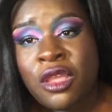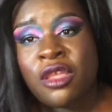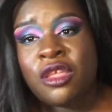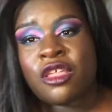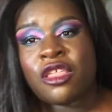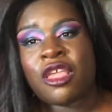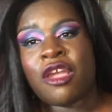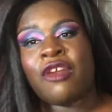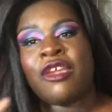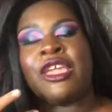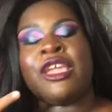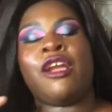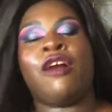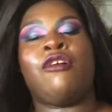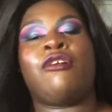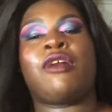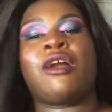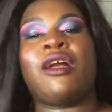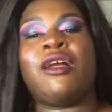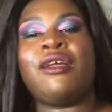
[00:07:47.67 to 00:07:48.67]
So he gonna
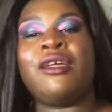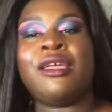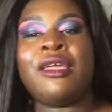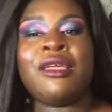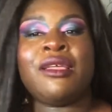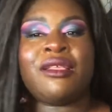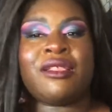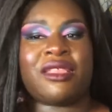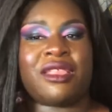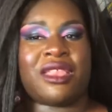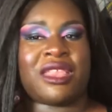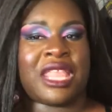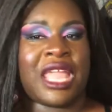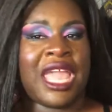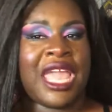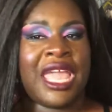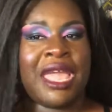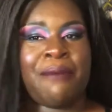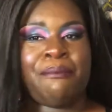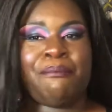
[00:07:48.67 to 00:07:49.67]
go.
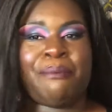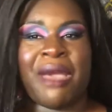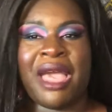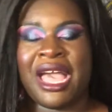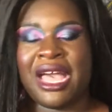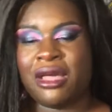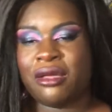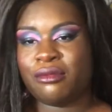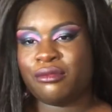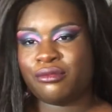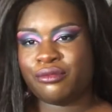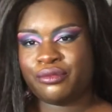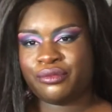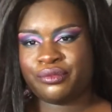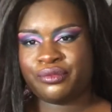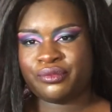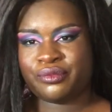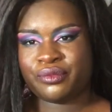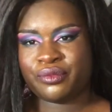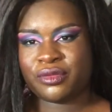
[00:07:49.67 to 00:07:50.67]
Then about
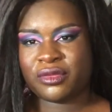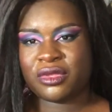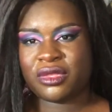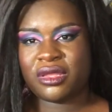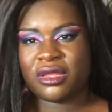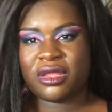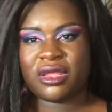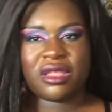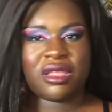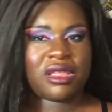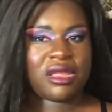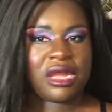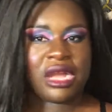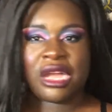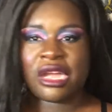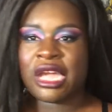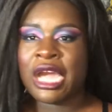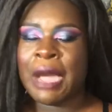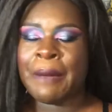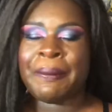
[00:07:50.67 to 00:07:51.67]
a
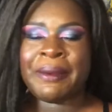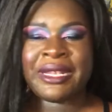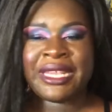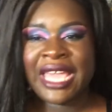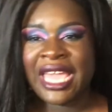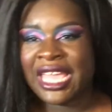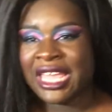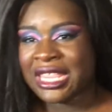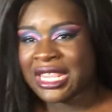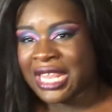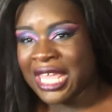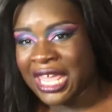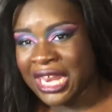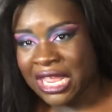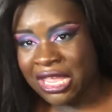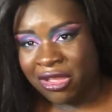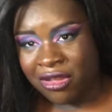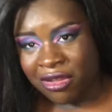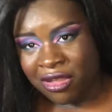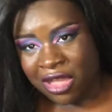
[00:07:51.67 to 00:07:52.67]
couple days later,
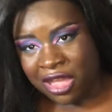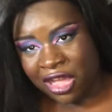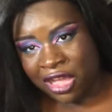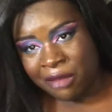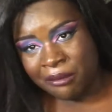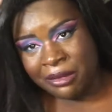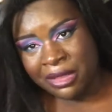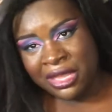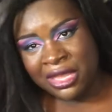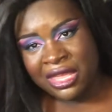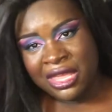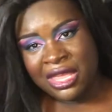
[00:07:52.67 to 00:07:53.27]
he gonna call me.